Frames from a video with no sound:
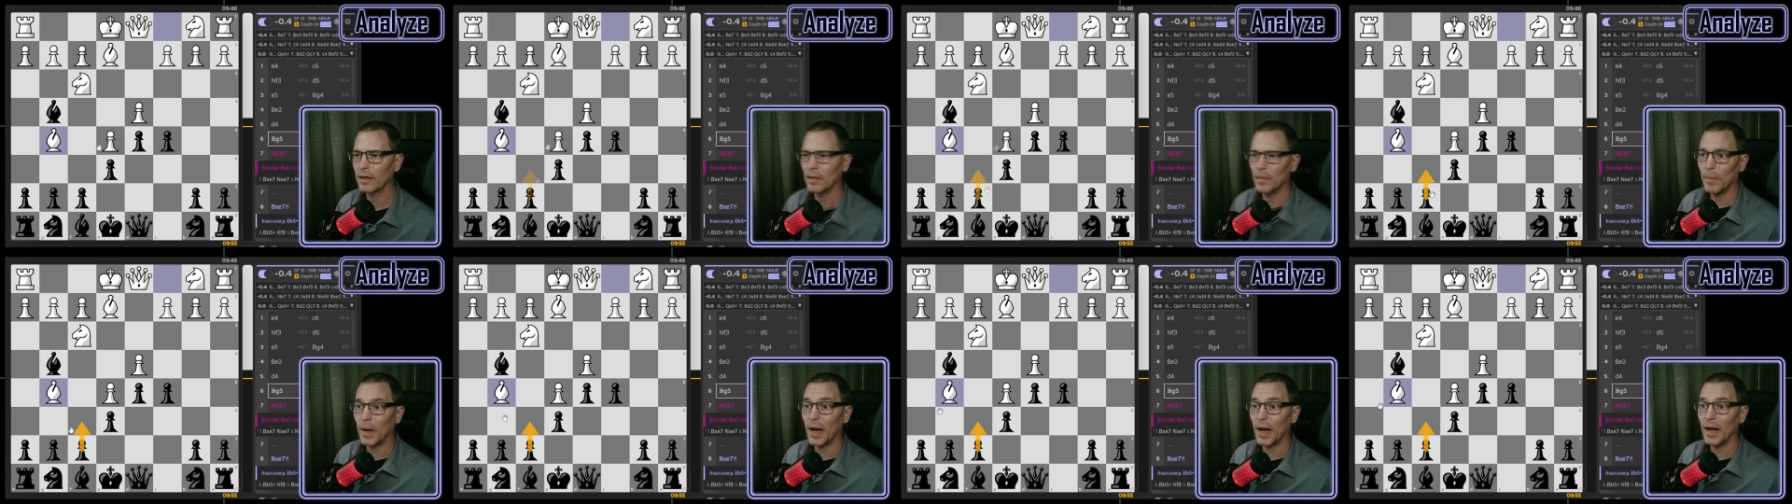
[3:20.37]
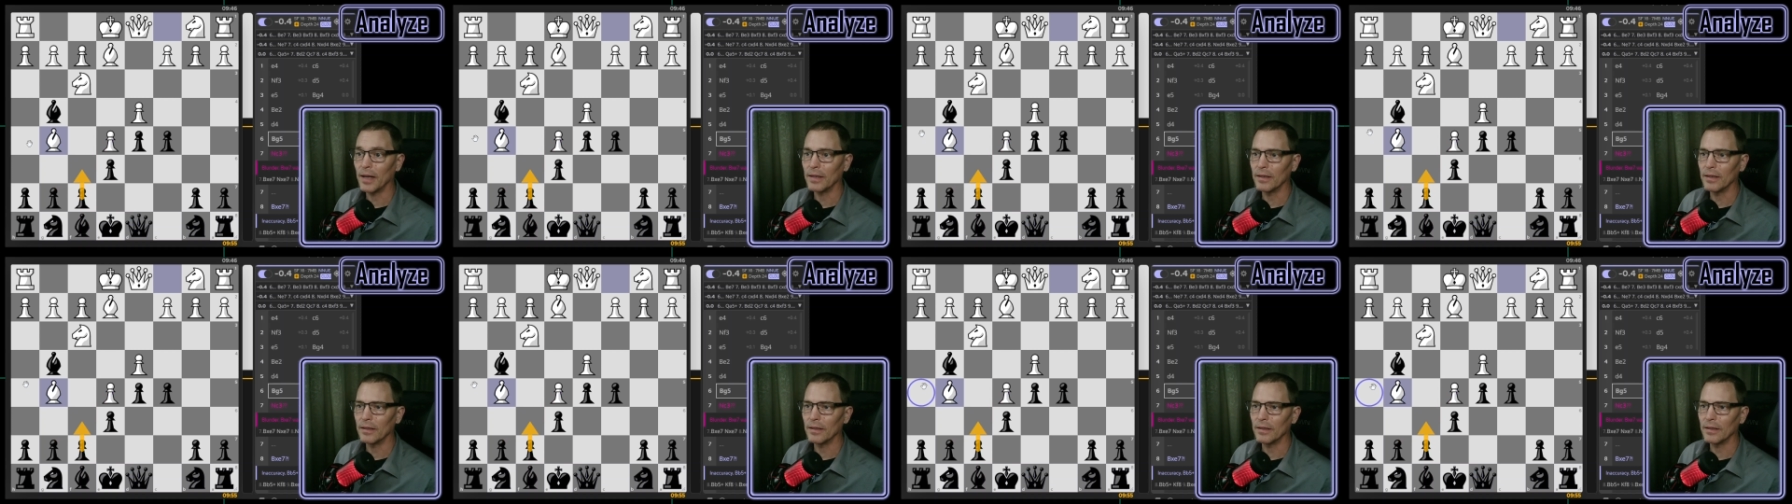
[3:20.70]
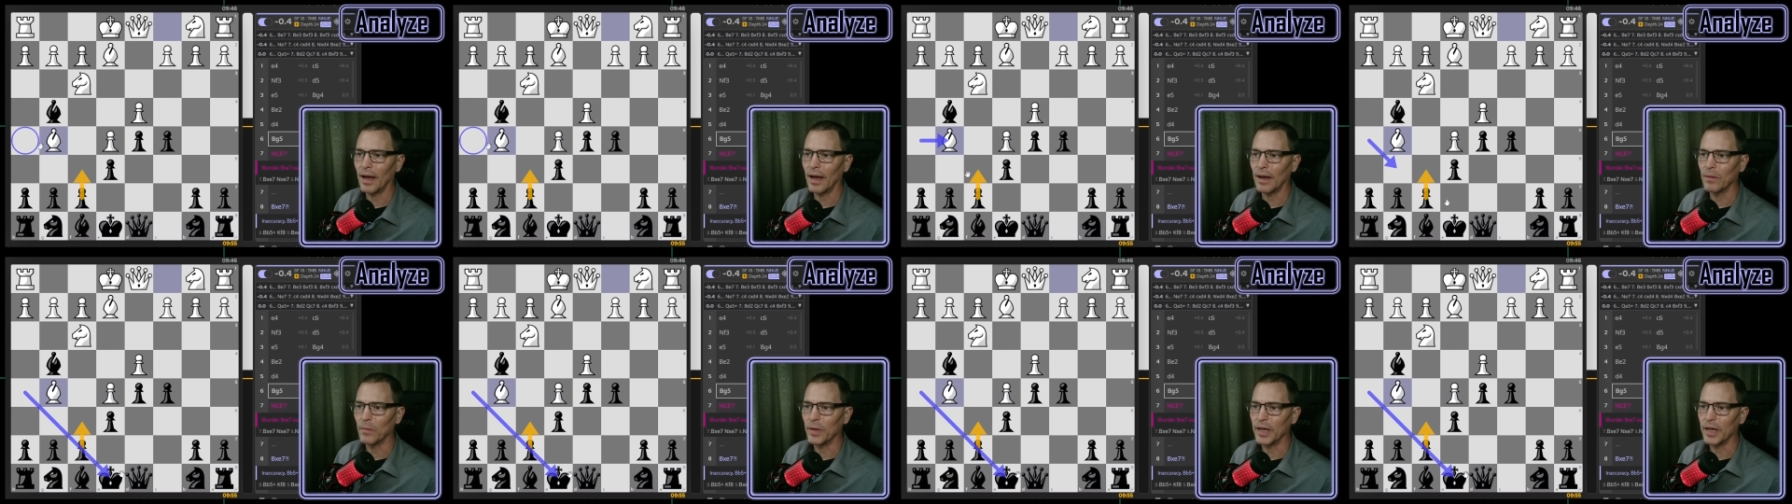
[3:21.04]
but
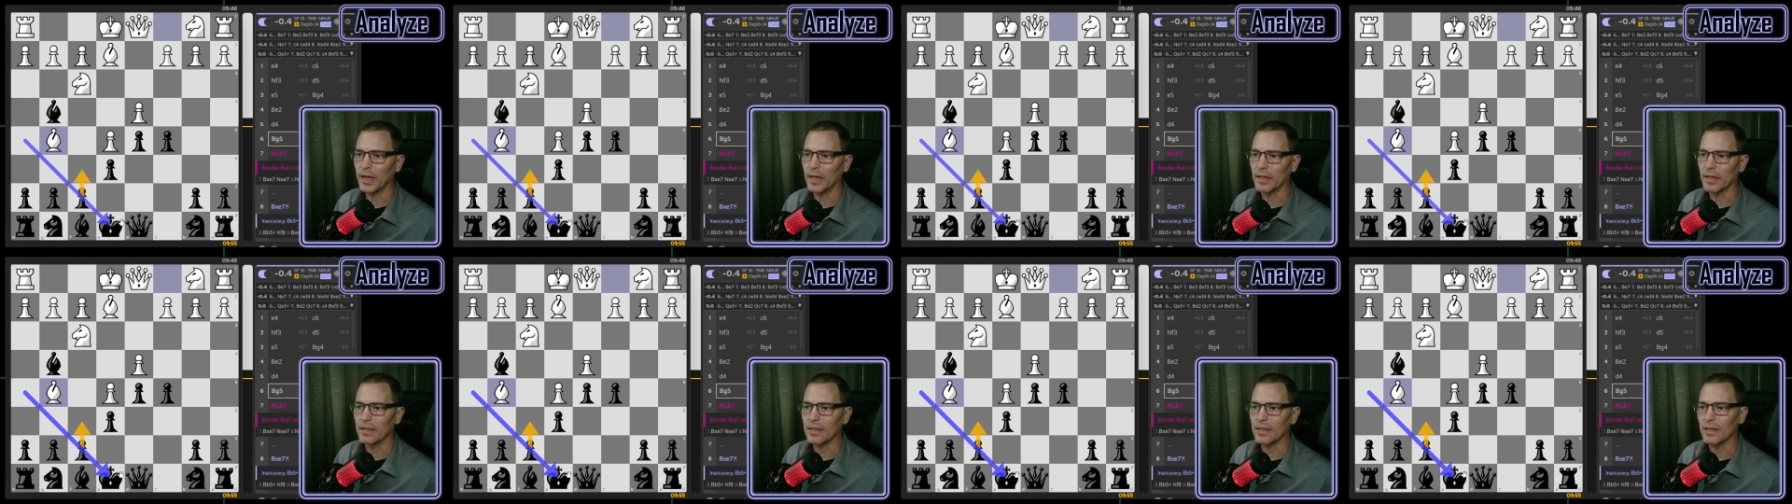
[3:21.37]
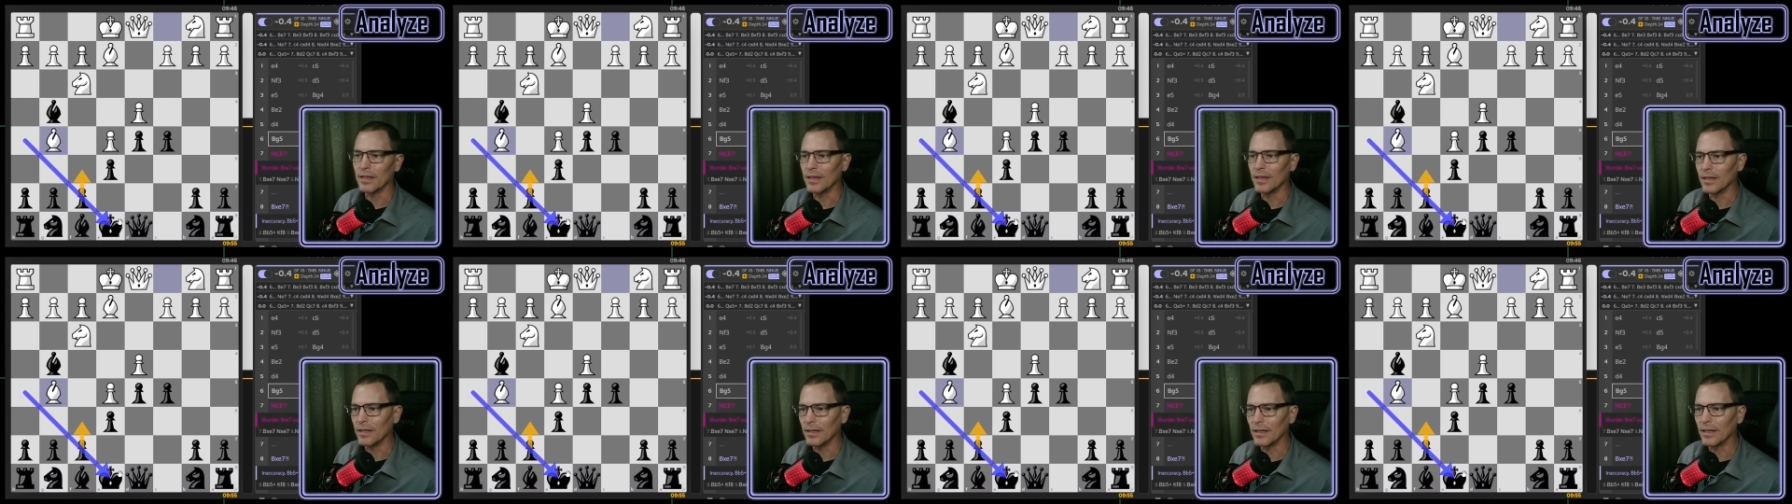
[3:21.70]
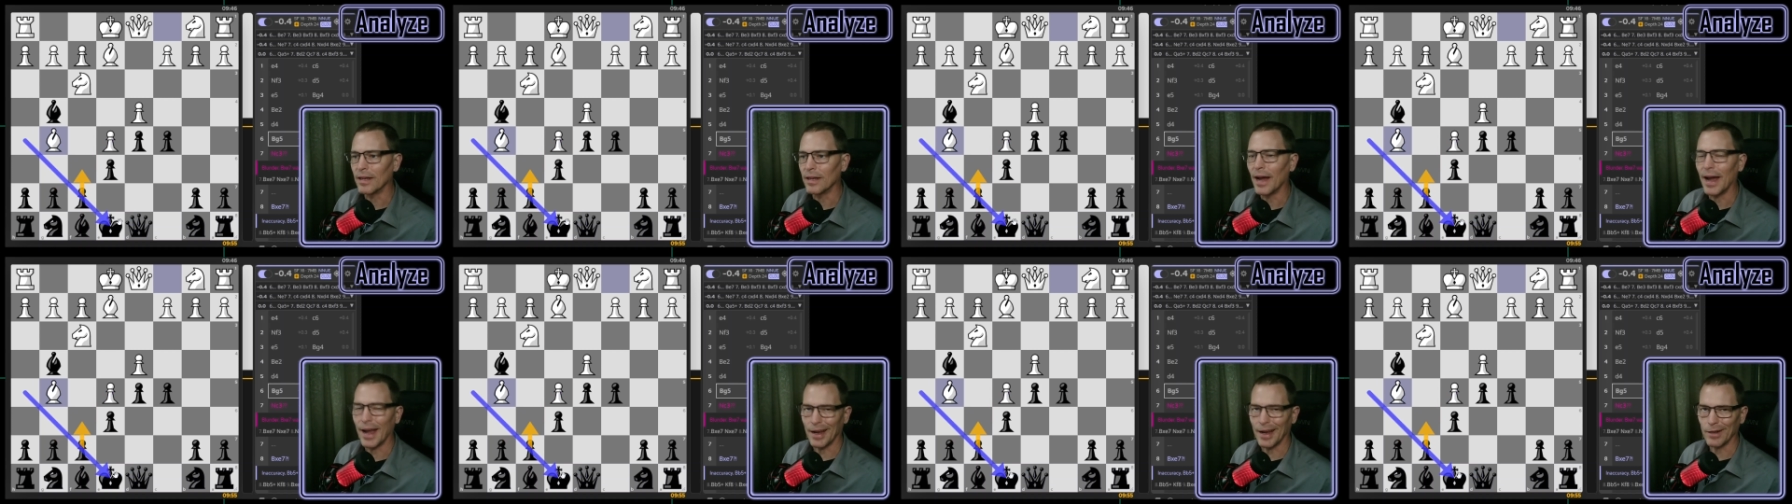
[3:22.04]
that weakens the, the
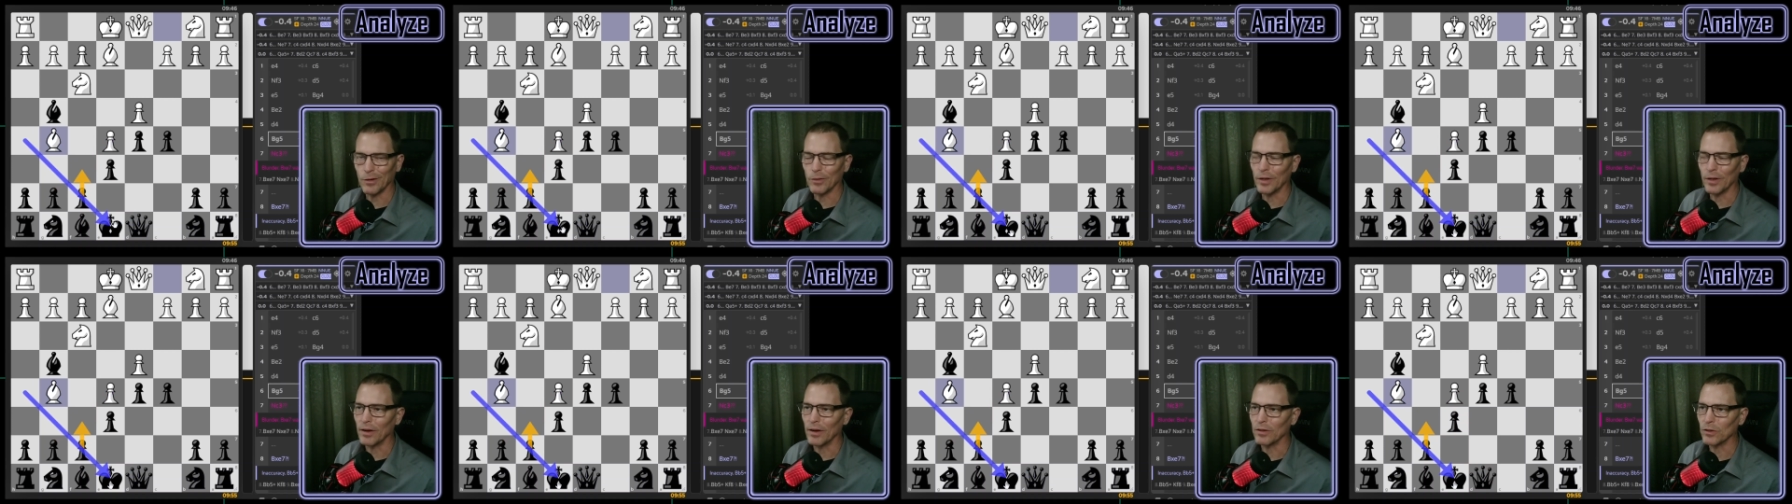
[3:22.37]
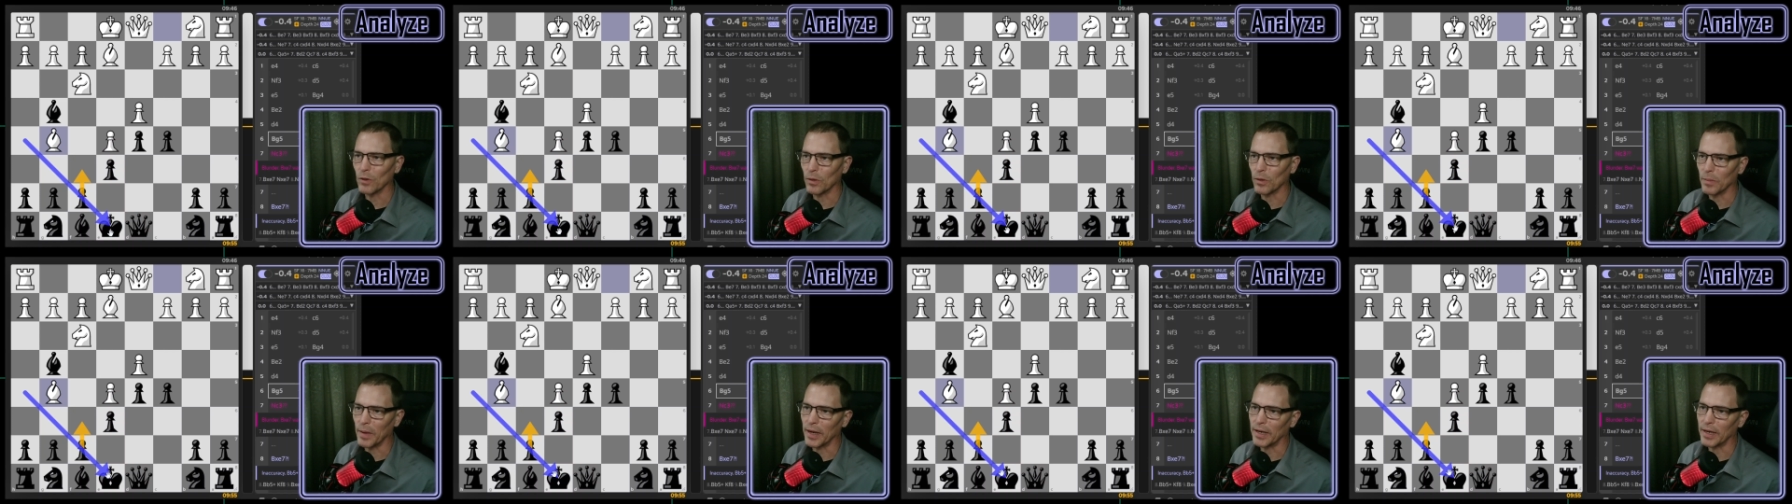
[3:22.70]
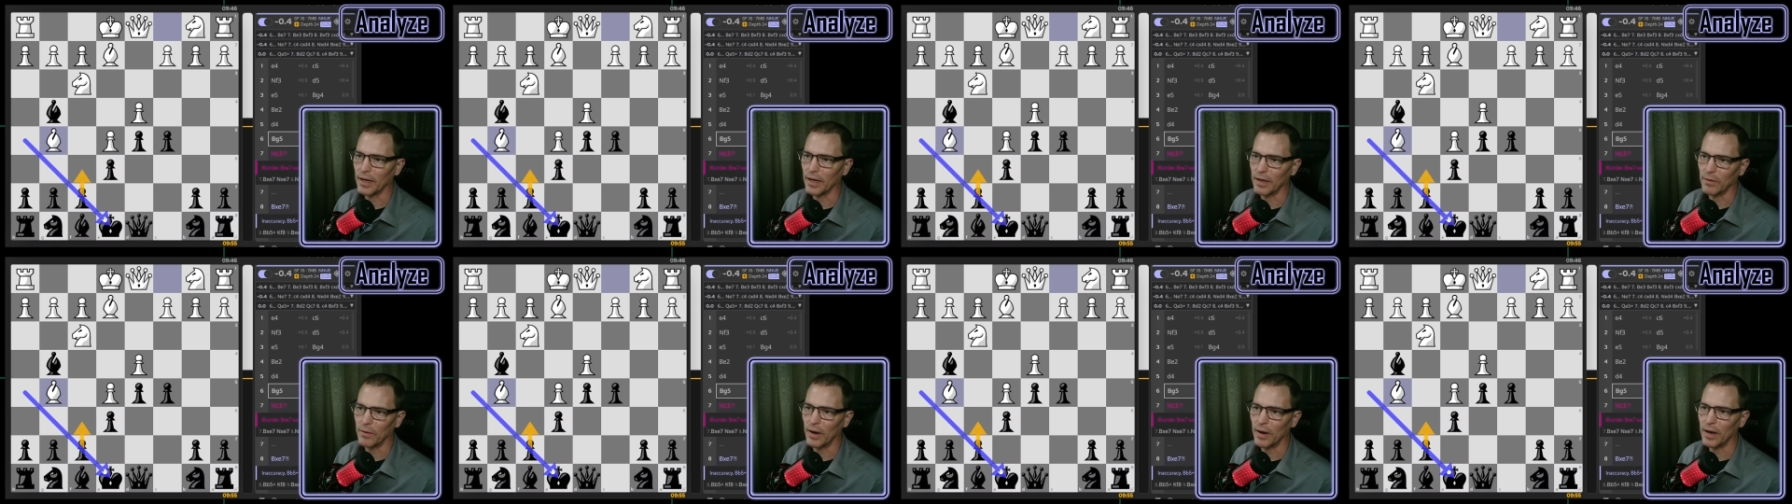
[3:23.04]
diagonal there toward my
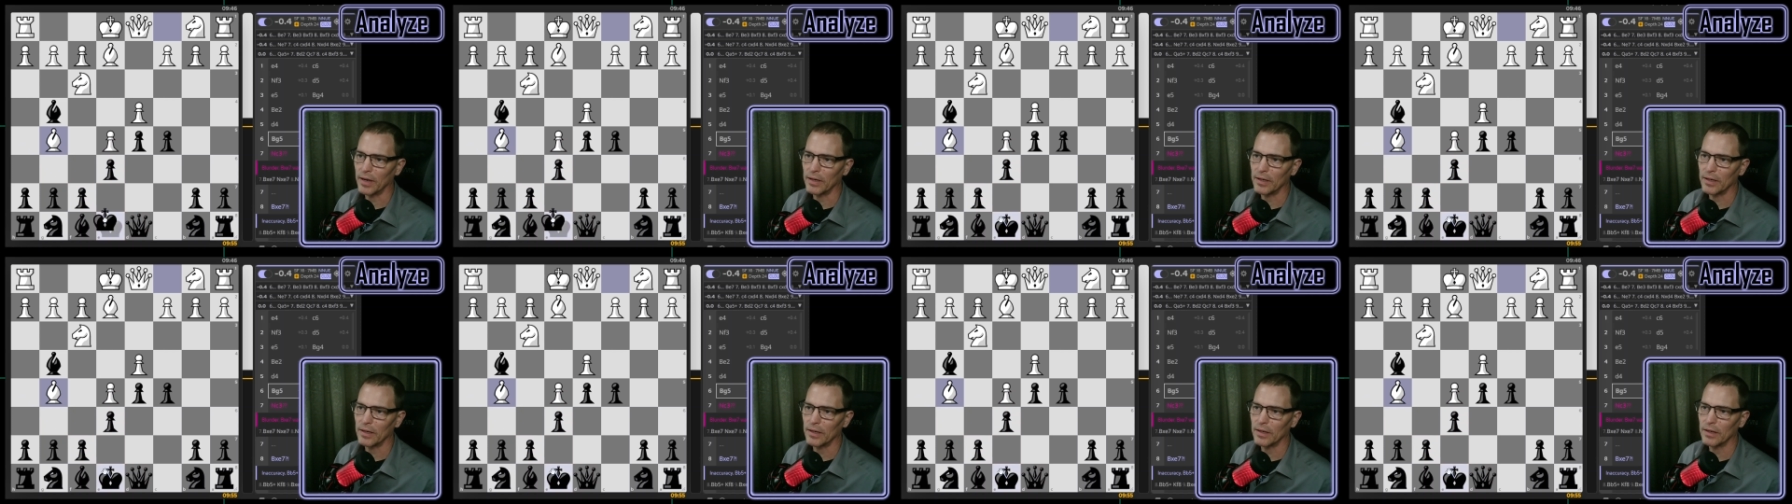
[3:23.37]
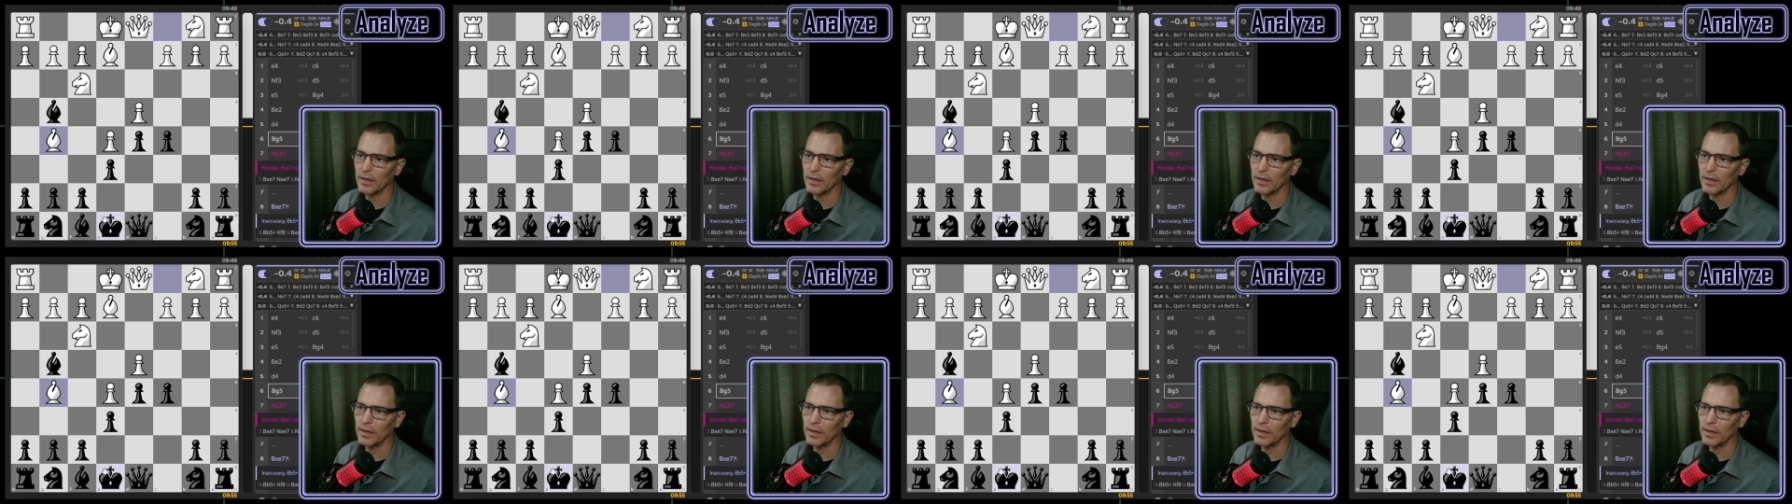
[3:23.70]
king, right?